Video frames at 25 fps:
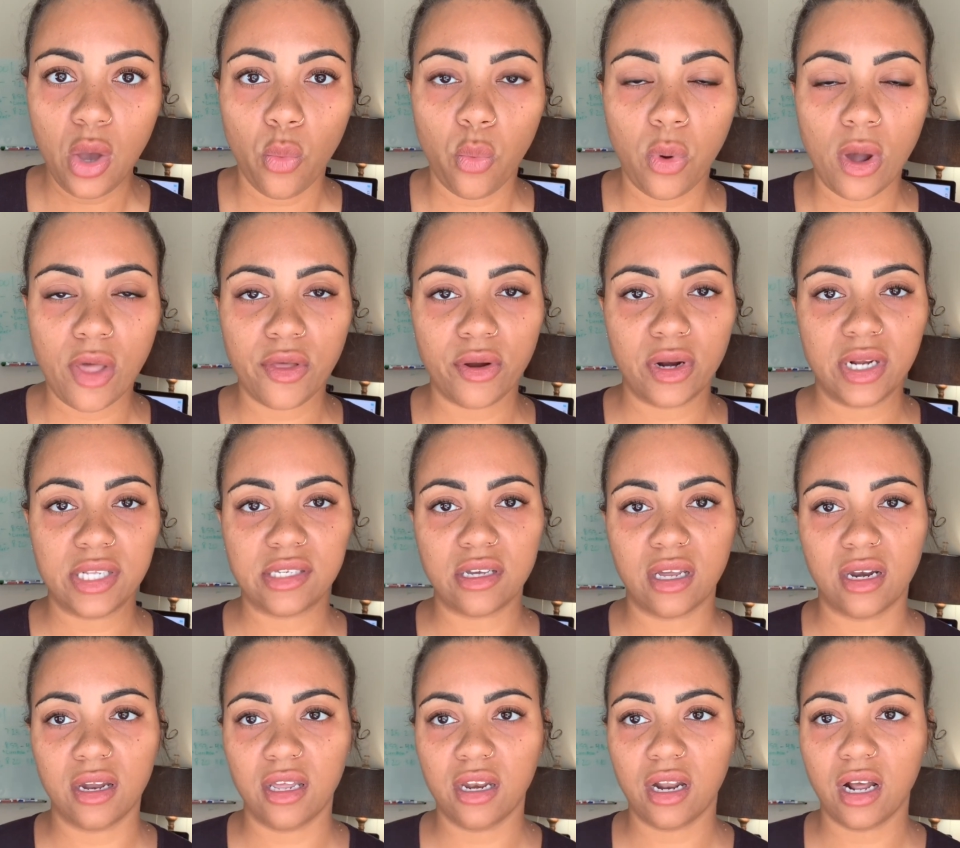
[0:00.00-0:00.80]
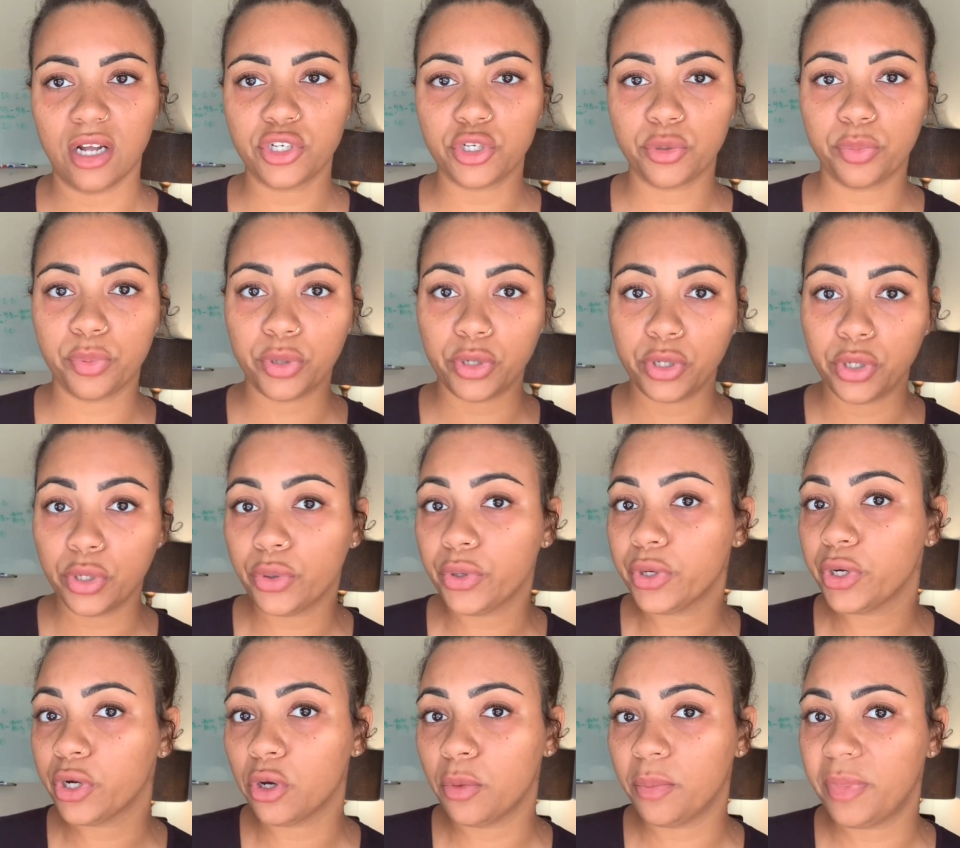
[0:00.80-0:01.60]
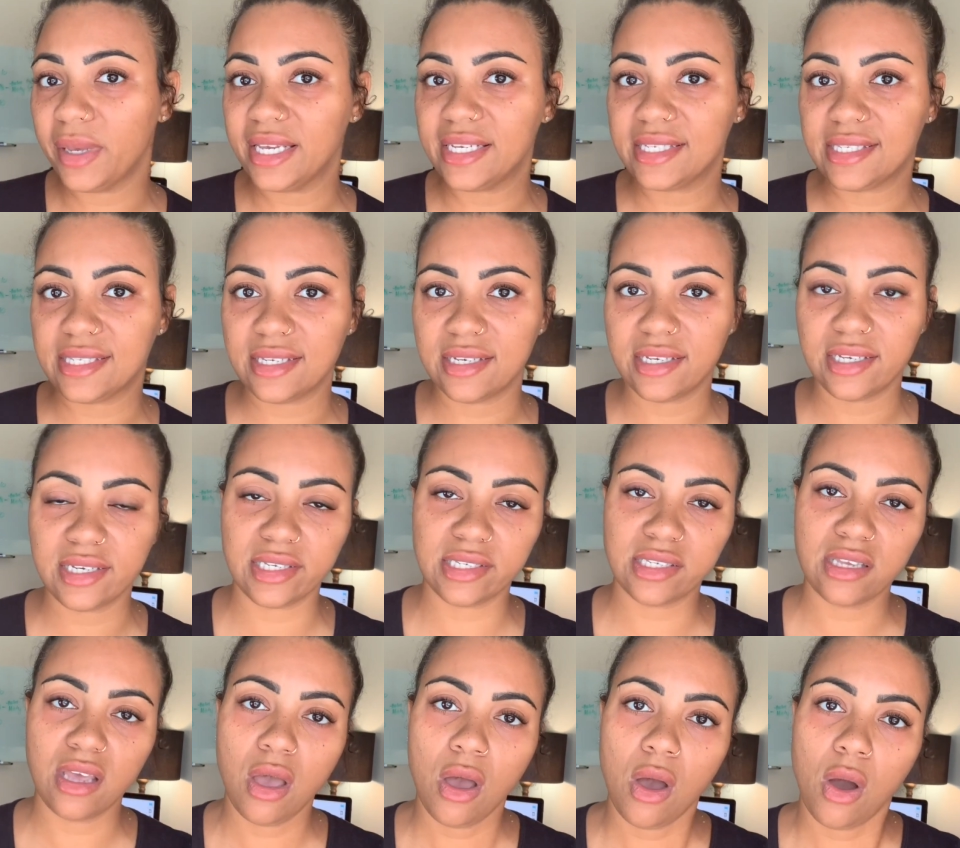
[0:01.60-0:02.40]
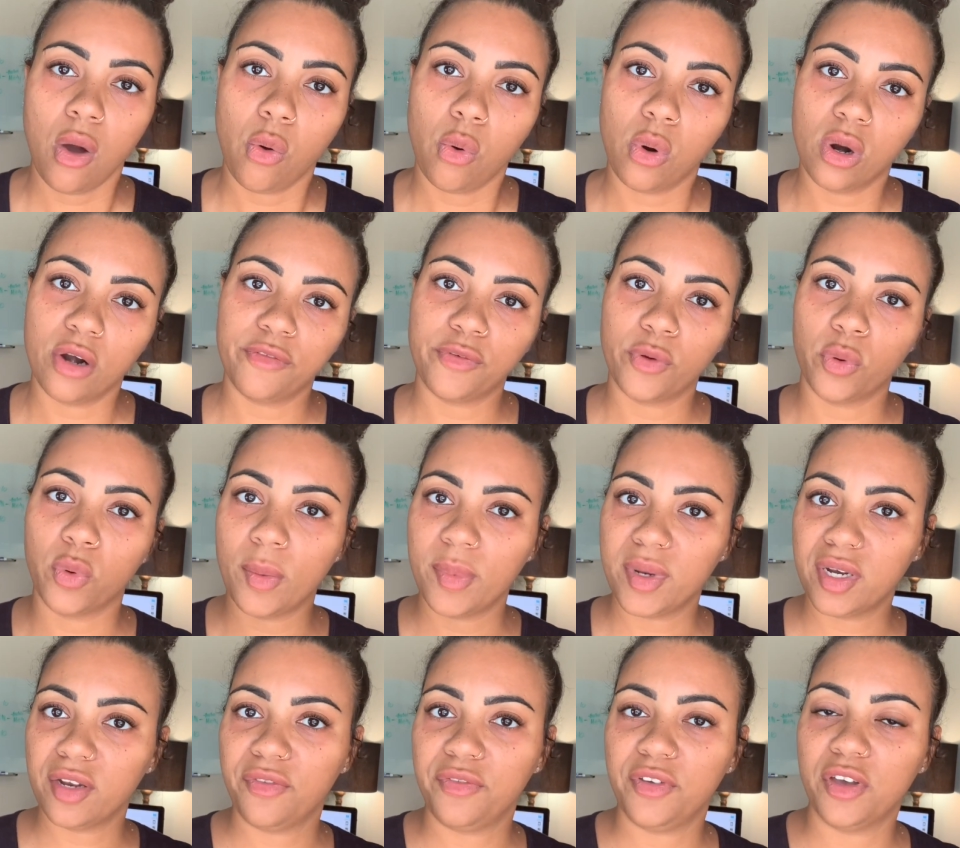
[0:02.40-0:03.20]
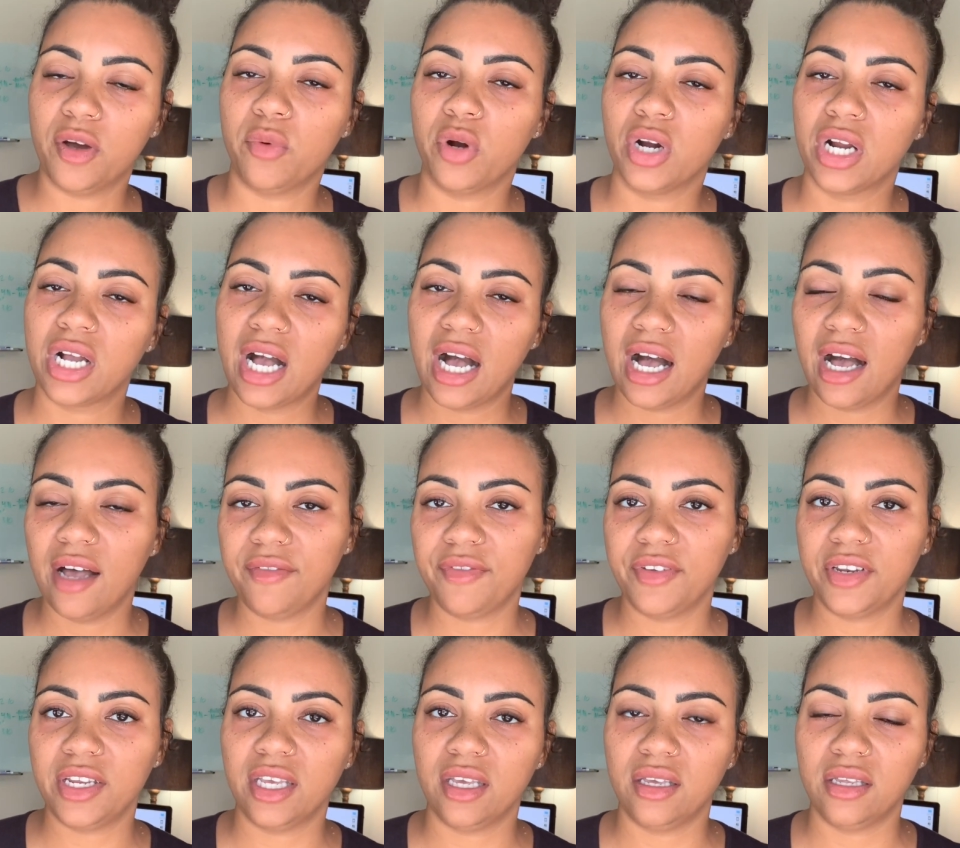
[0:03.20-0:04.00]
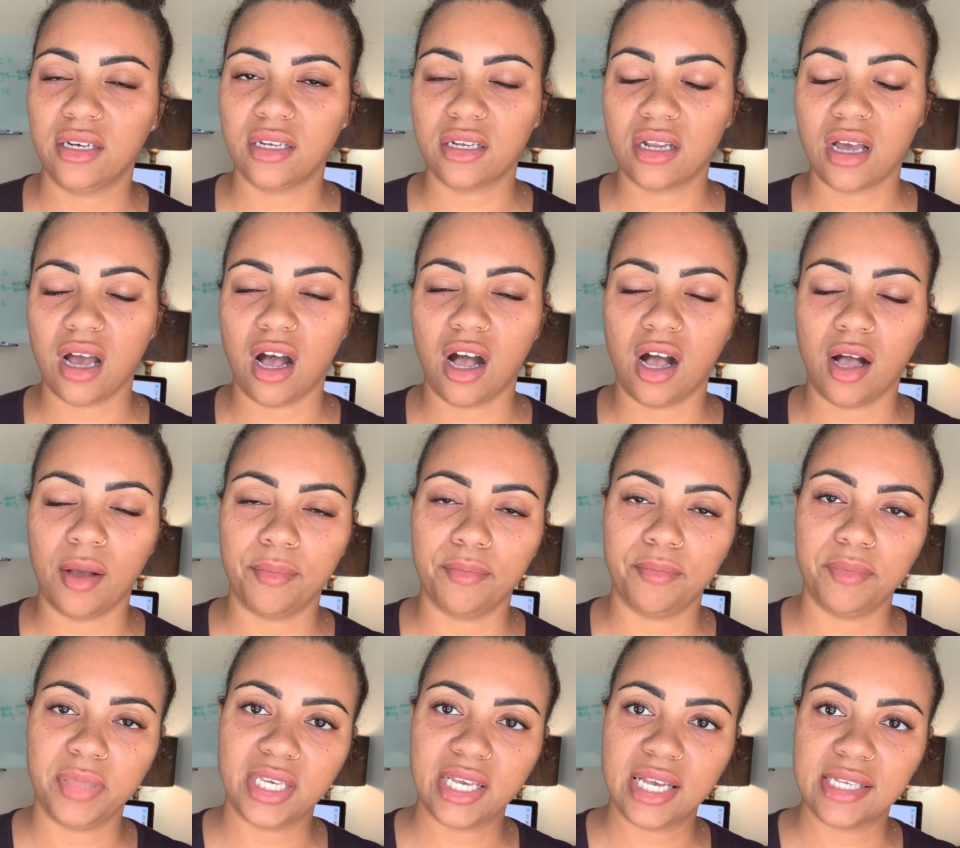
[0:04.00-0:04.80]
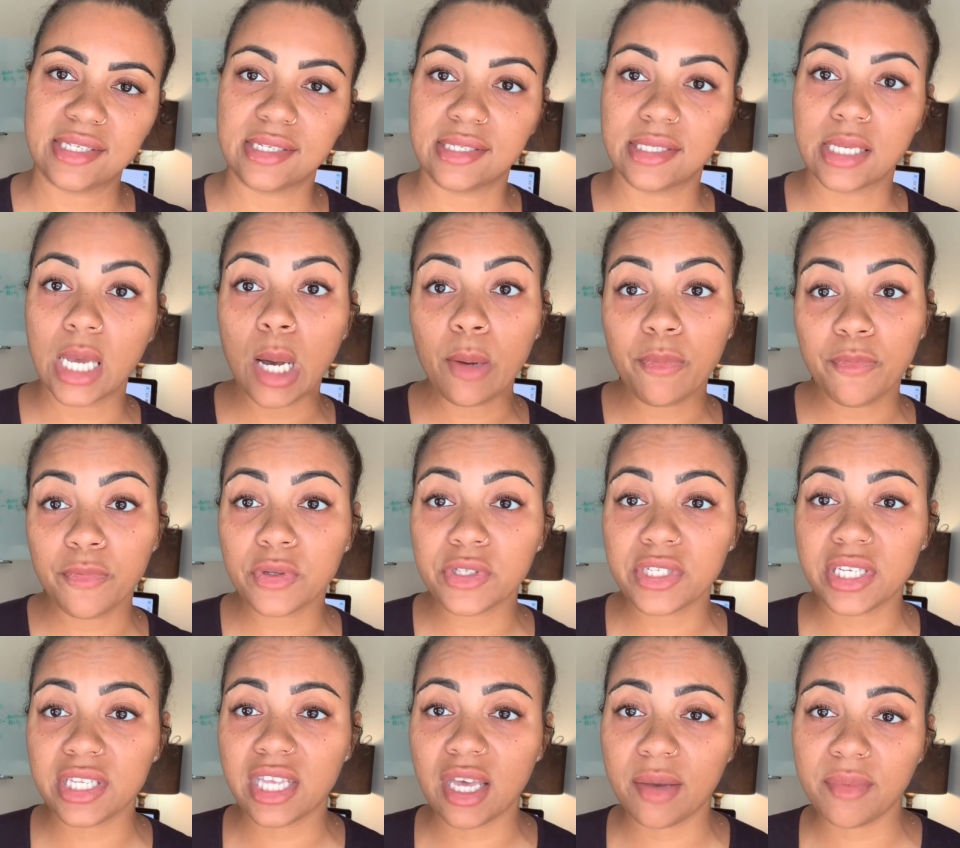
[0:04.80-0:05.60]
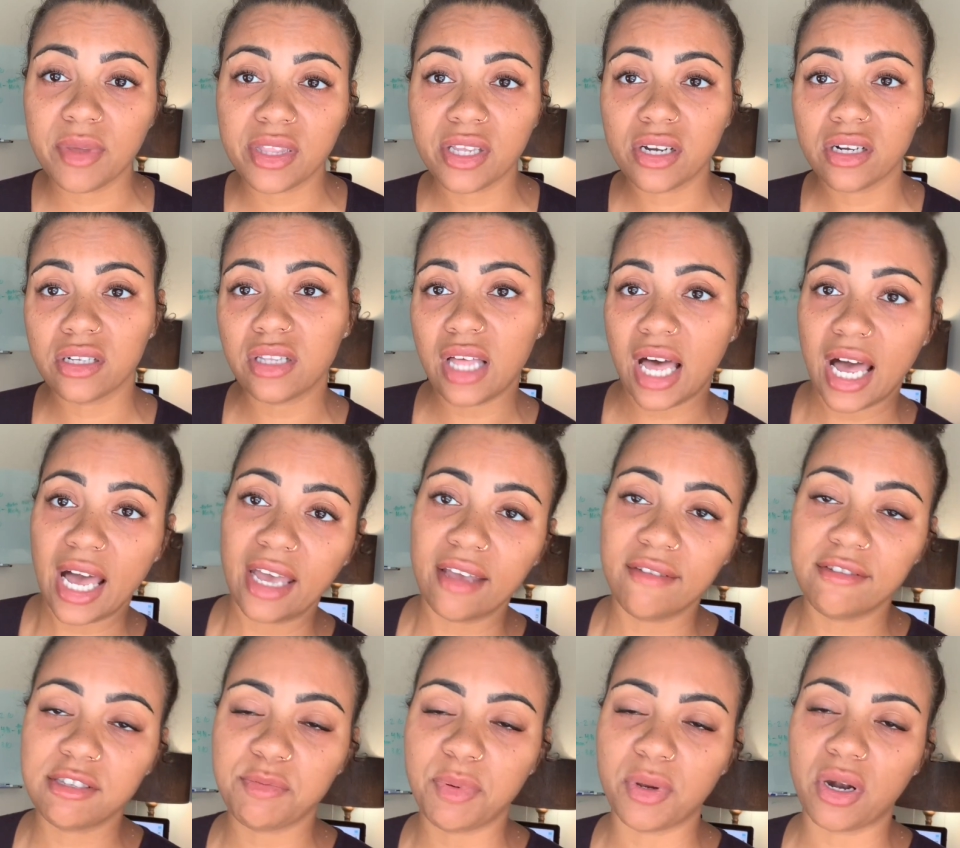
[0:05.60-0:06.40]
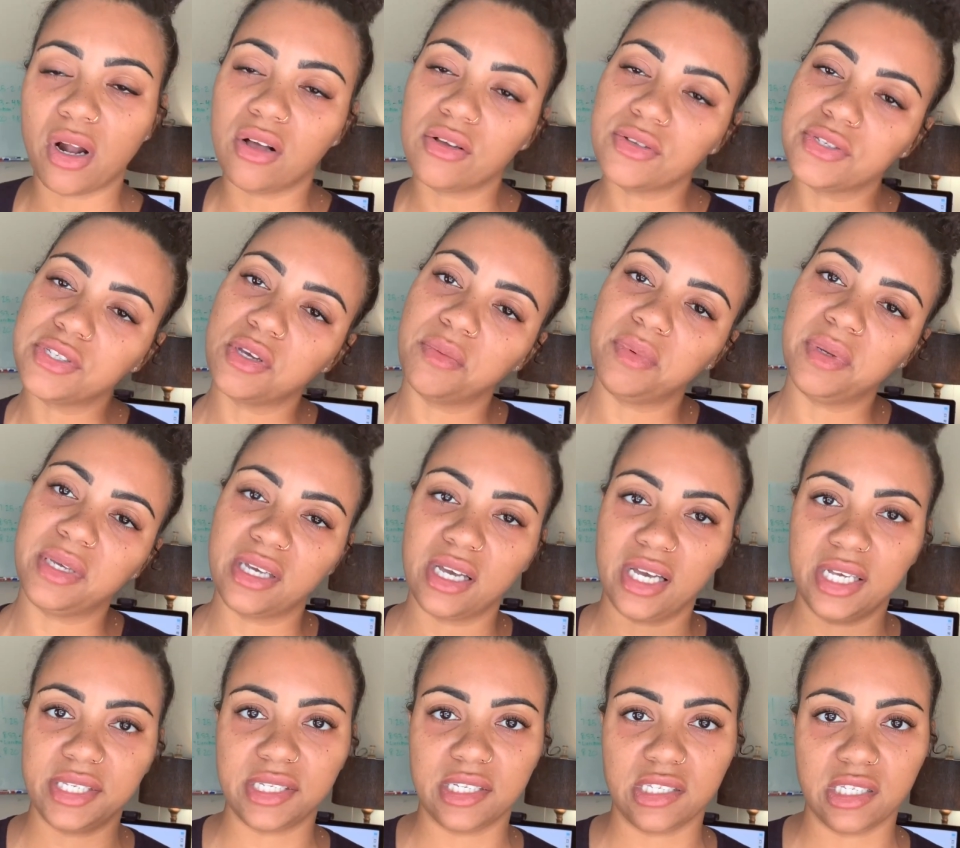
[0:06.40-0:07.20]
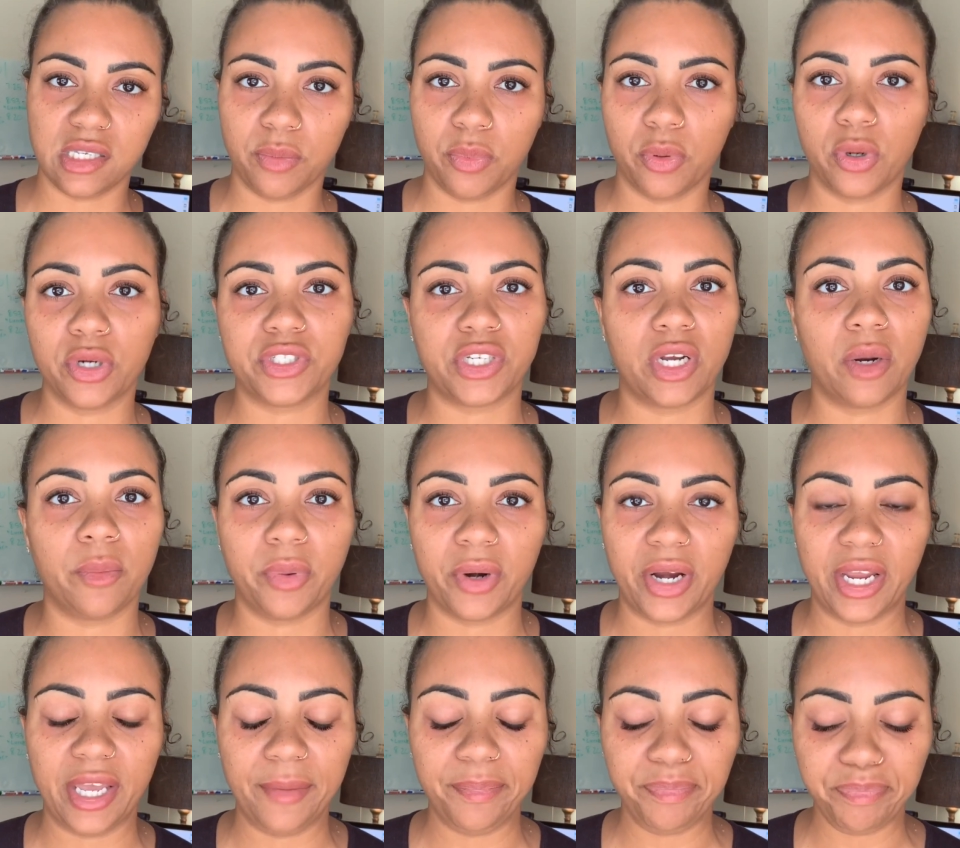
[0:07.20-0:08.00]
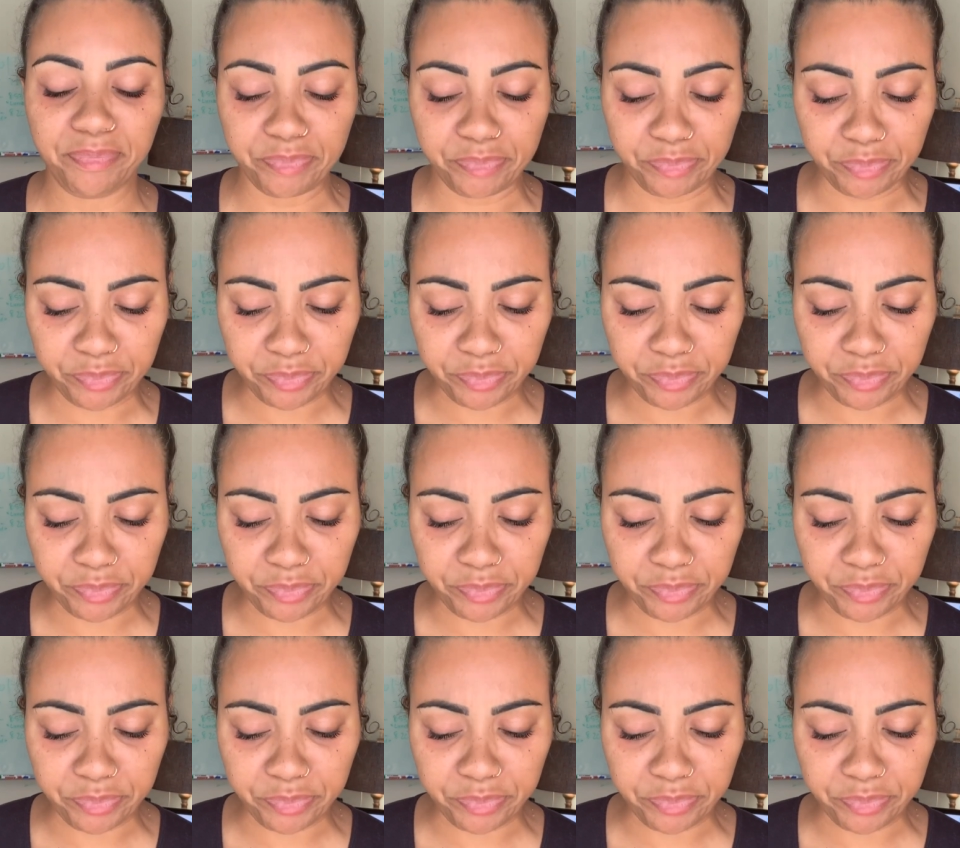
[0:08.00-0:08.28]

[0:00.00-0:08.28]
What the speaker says: whether it's on an entrepreneurial basis or for women to feel more confident, because it's helpful to them in their lives, but also because it supports our brand.